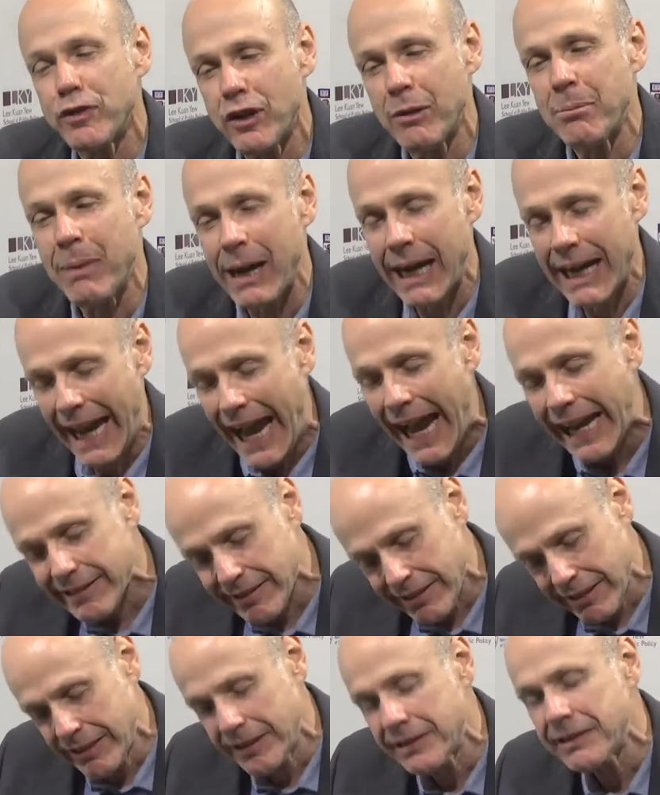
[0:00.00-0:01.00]
from my
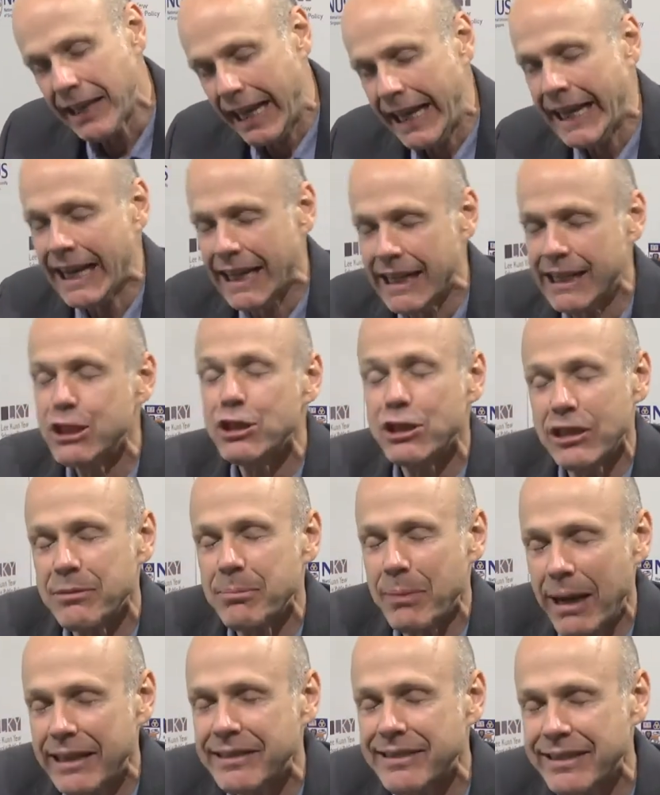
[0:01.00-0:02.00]
accent, English is
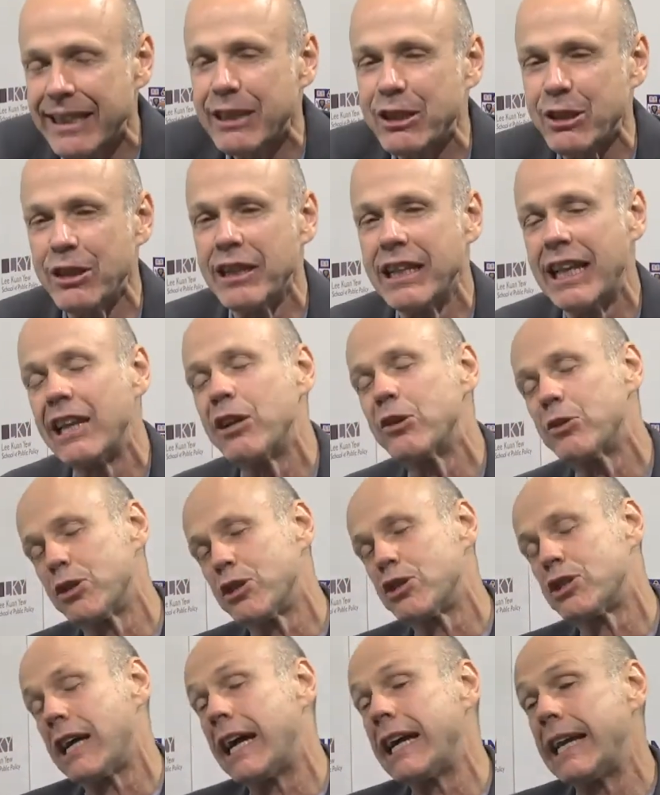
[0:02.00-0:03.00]
my second
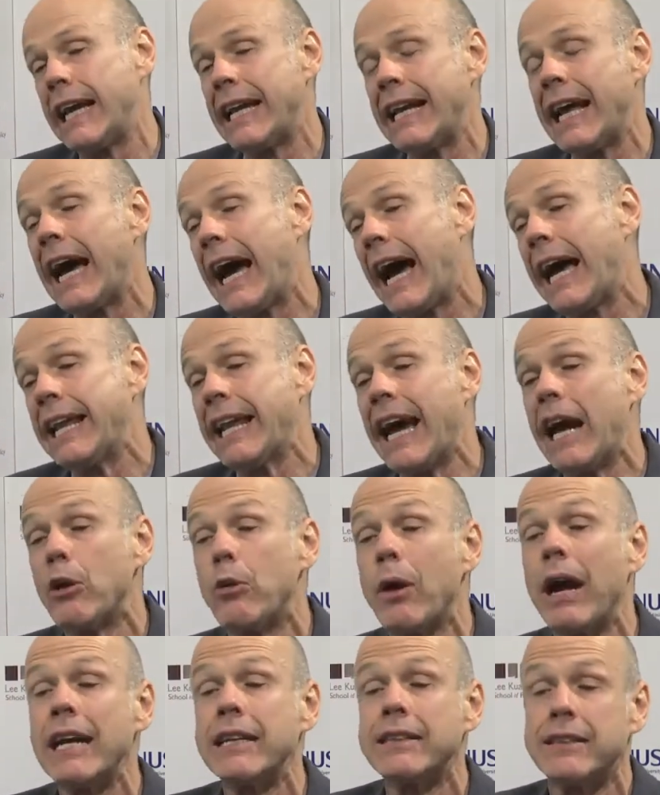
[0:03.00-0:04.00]
language, and I
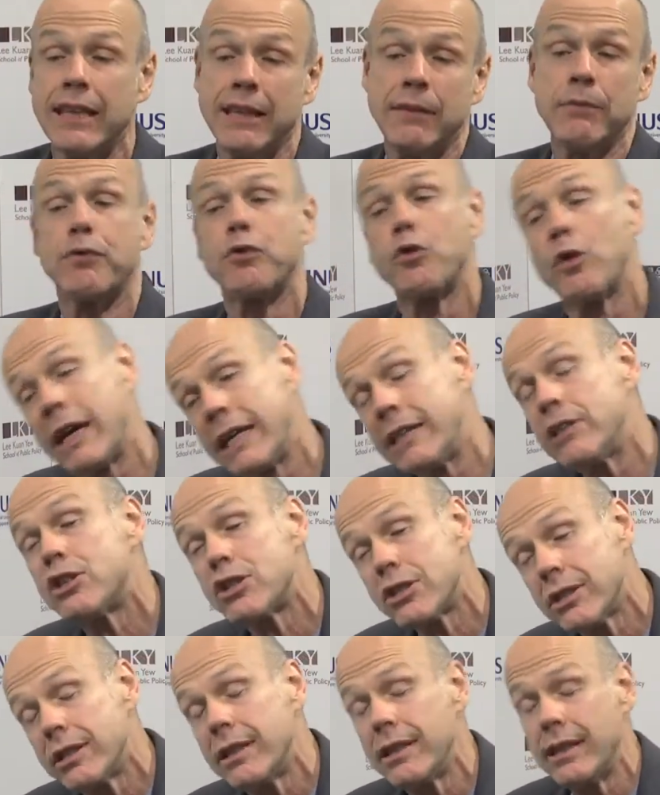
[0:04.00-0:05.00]
write in
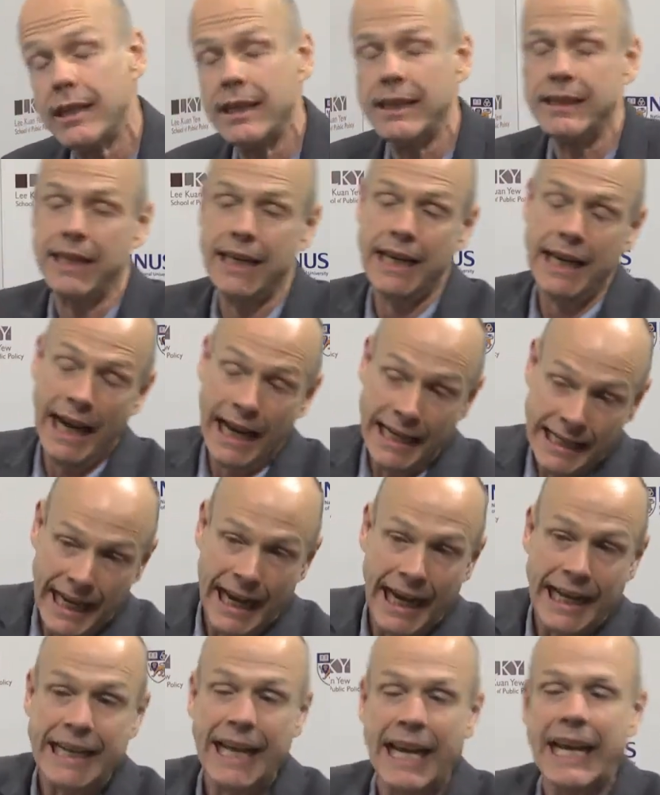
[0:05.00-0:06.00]
French and
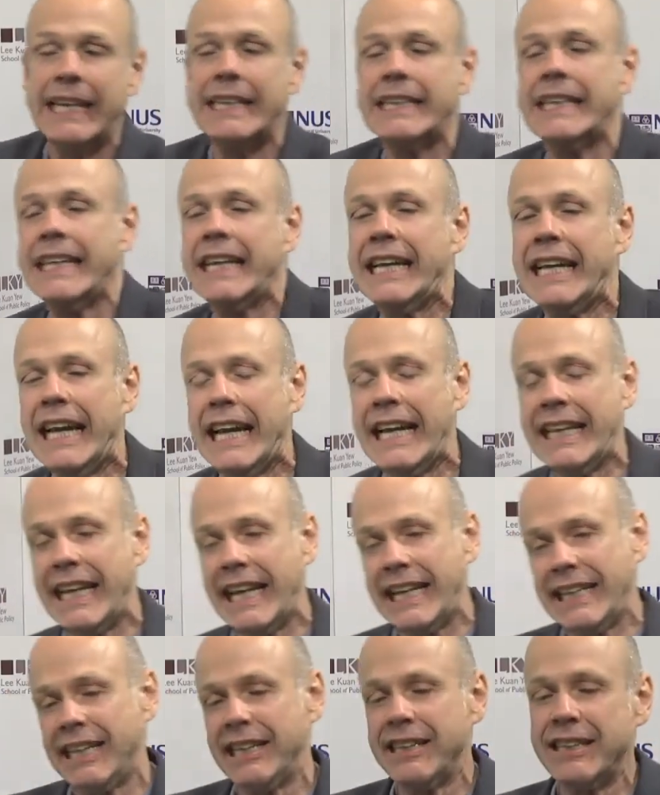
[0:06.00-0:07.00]

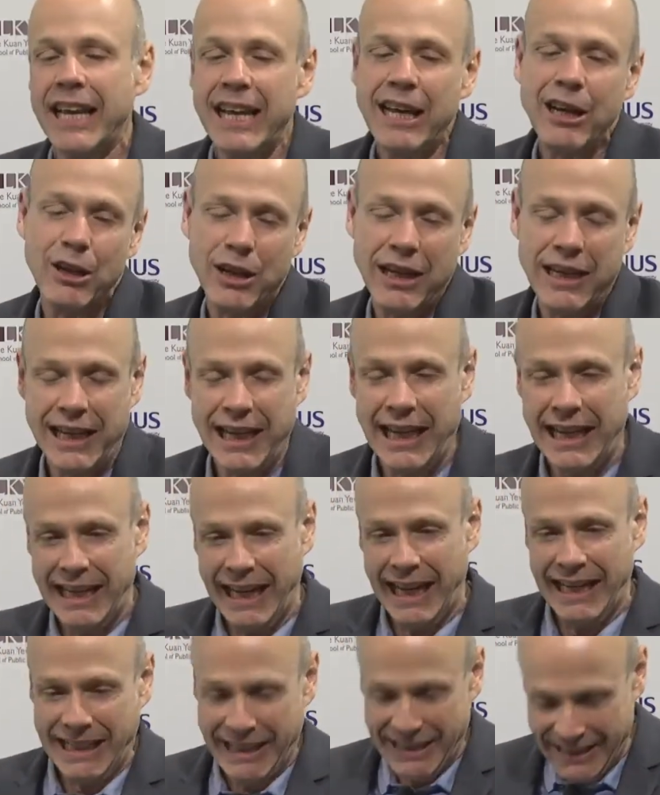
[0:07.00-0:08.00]

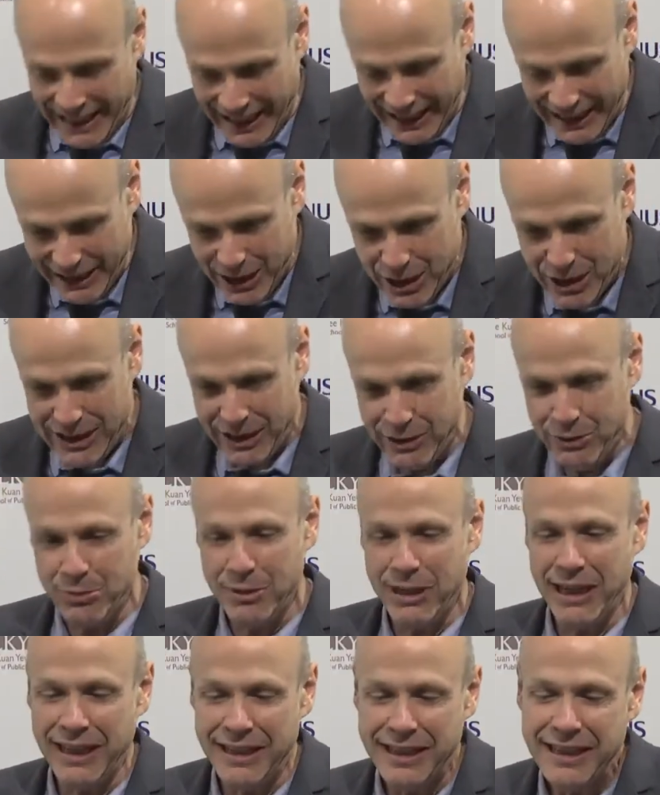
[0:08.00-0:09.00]
in English as
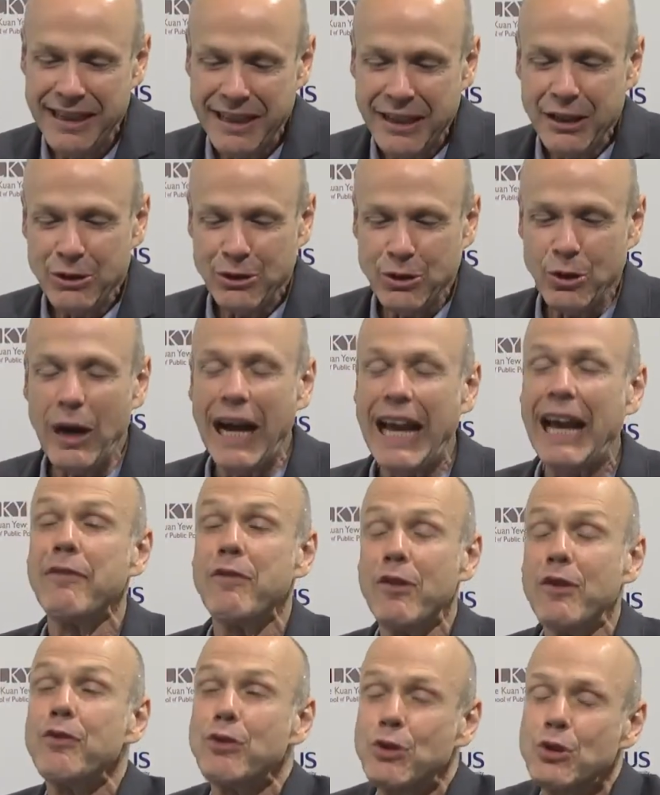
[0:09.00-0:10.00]
well. So I
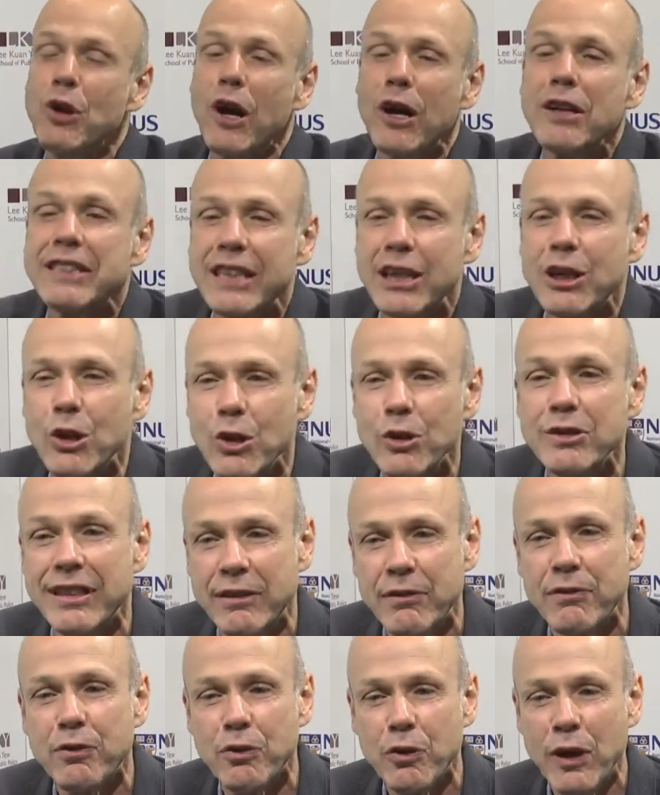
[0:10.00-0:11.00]
have a few articles
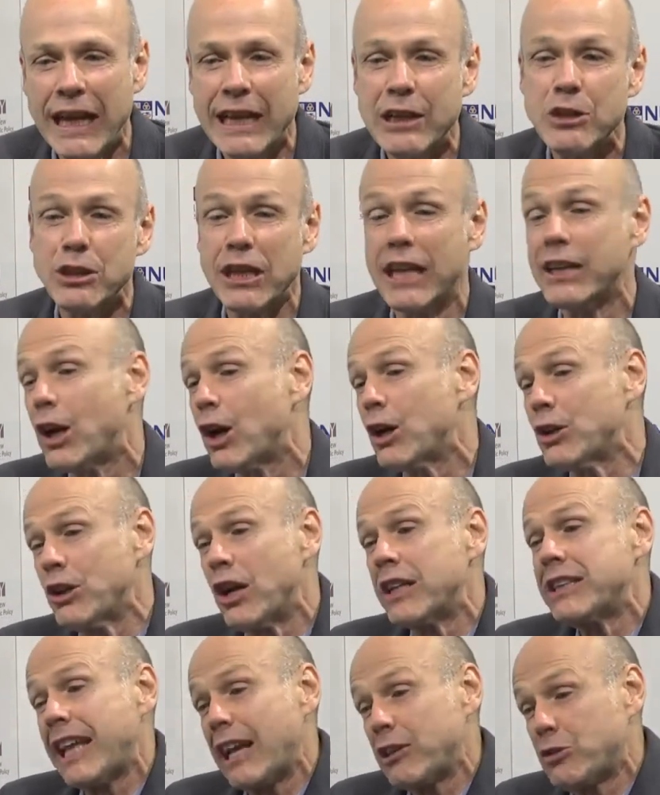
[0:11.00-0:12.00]
in French that are
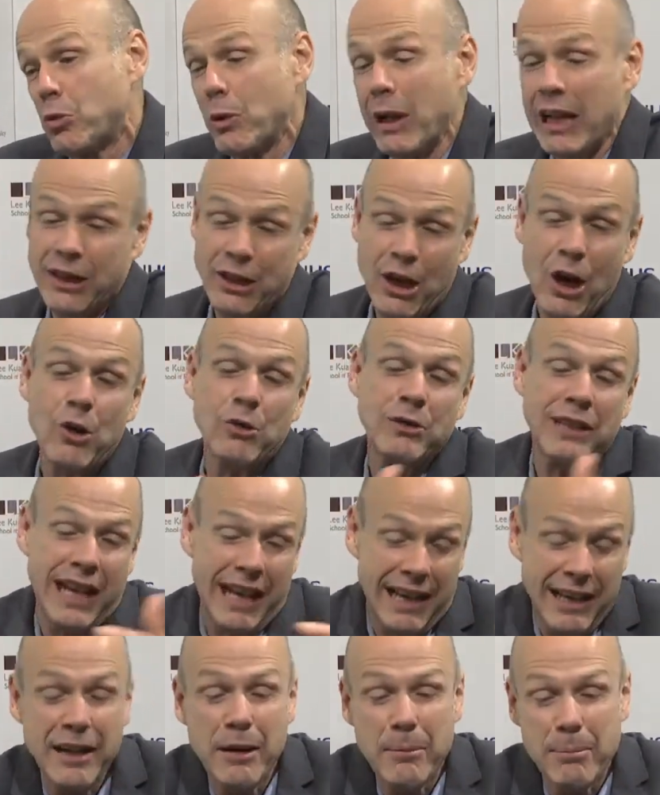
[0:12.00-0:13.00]
not as well known
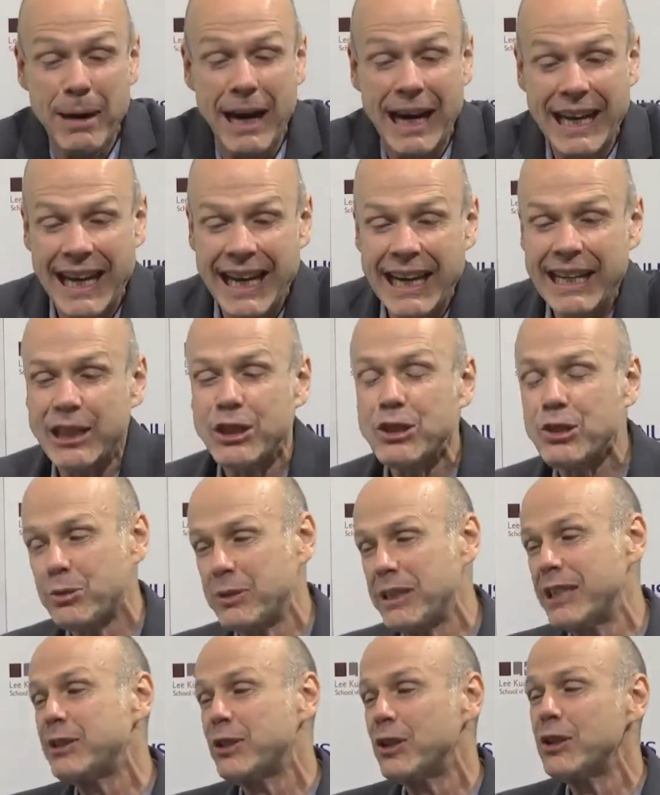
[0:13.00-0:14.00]
by English
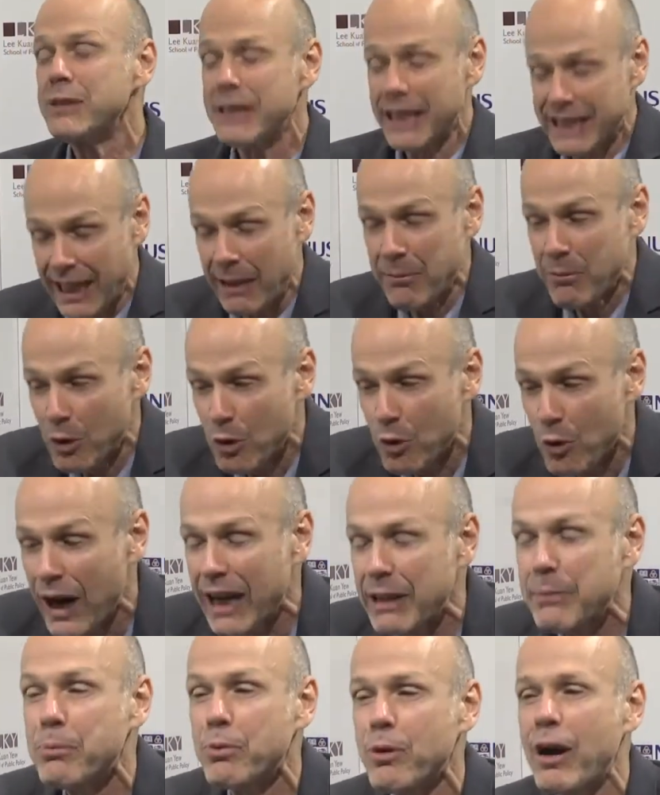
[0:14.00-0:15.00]
reader that I'm
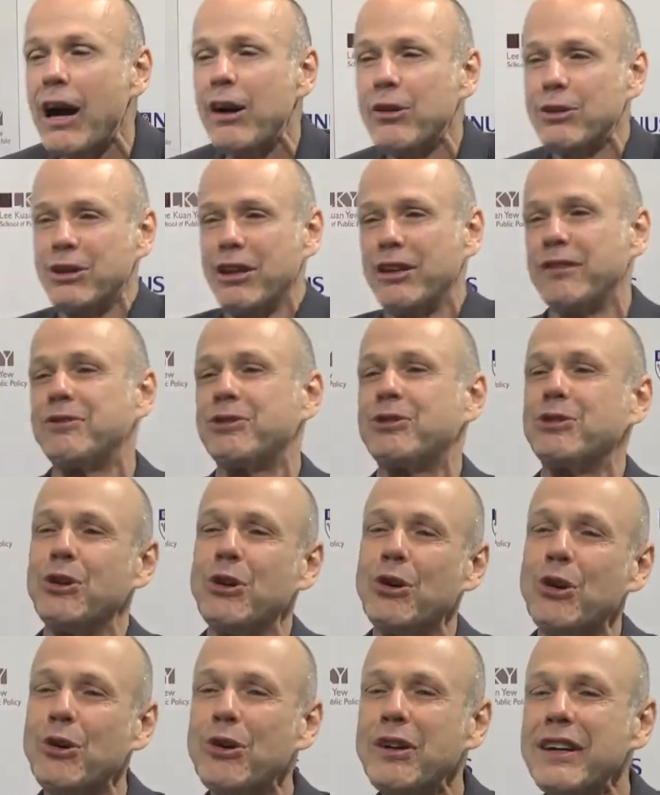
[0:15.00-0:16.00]
quite proud of.
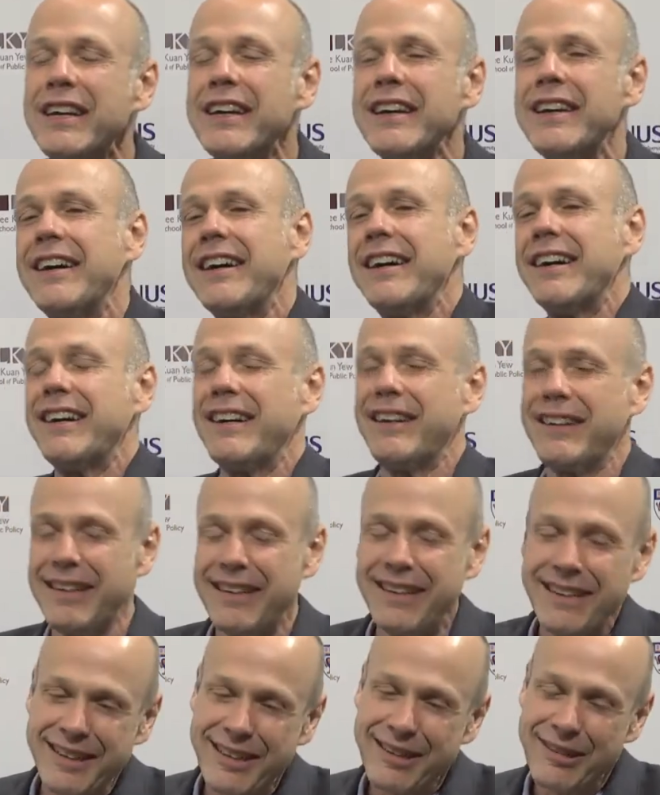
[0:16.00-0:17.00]
So
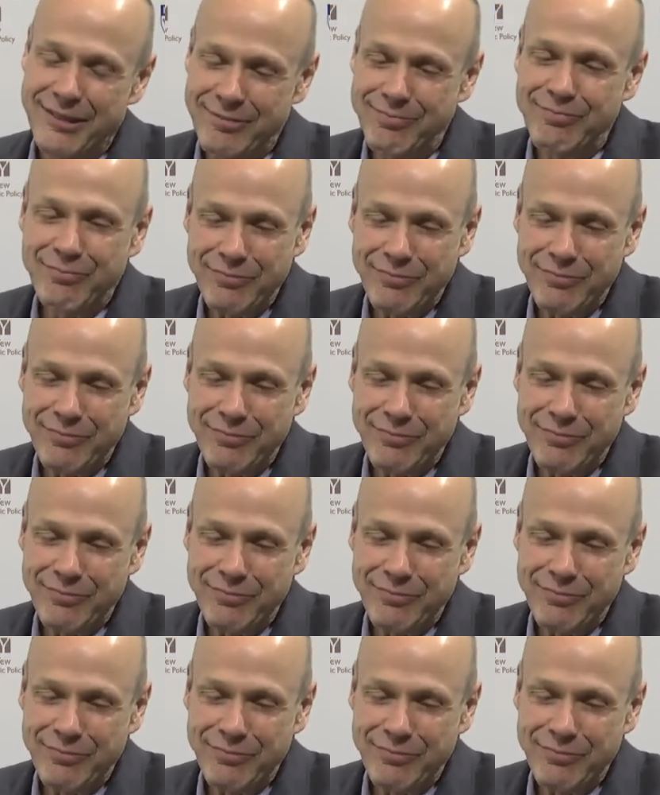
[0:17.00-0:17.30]
I